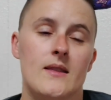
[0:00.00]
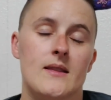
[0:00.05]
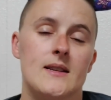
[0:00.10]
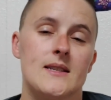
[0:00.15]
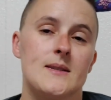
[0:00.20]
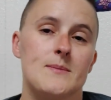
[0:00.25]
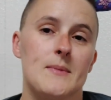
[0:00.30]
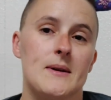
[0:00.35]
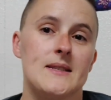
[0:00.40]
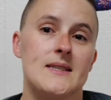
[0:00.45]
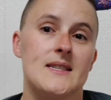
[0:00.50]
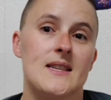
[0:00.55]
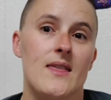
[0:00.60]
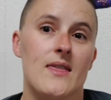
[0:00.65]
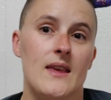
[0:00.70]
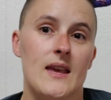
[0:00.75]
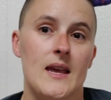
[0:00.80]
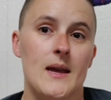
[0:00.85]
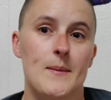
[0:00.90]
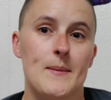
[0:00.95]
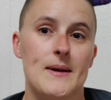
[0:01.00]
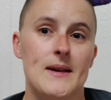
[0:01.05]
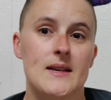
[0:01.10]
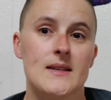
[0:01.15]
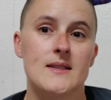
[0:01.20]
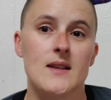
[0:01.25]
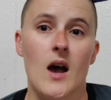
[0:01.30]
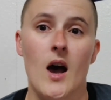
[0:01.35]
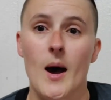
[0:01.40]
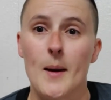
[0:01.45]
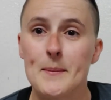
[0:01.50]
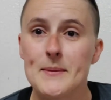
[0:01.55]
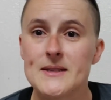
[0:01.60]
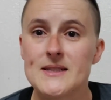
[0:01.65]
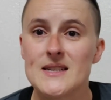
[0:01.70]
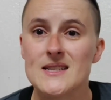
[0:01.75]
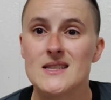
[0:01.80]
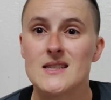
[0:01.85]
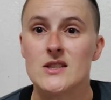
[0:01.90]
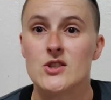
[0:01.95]
This month's theme is
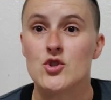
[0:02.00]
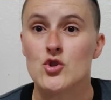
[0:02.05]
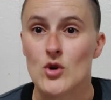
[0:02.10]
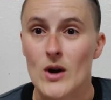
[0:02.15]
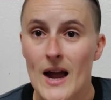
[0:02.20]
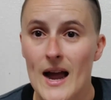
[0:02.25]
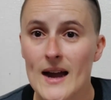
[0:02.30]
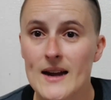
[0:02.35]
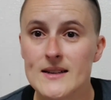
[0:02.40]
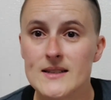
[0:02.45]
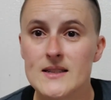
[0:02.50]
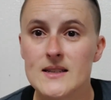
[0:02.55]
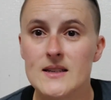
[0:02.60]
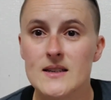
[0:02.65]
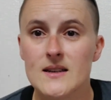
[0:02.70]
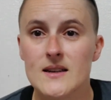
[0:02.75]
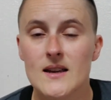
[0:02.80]
Opposites Attract.